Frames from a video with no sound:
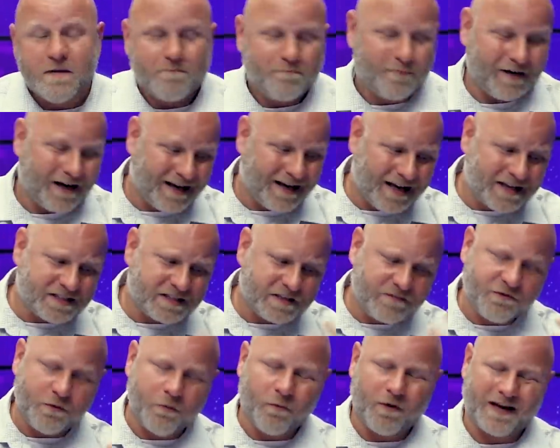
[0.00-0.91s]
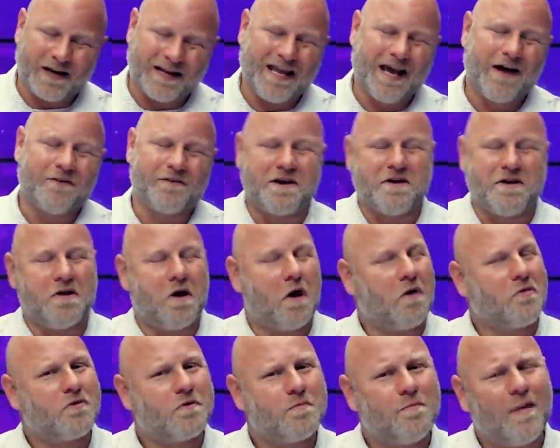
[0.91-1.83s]
But I guess if you want to count
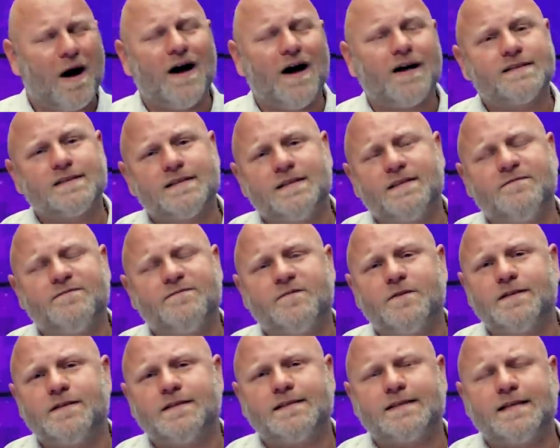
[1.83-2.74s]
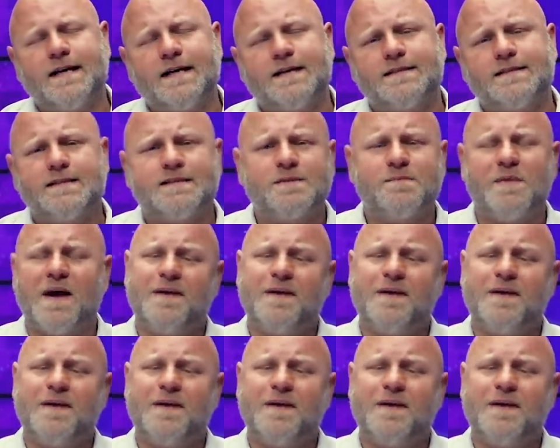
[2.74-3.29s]
another positive for DeSantis,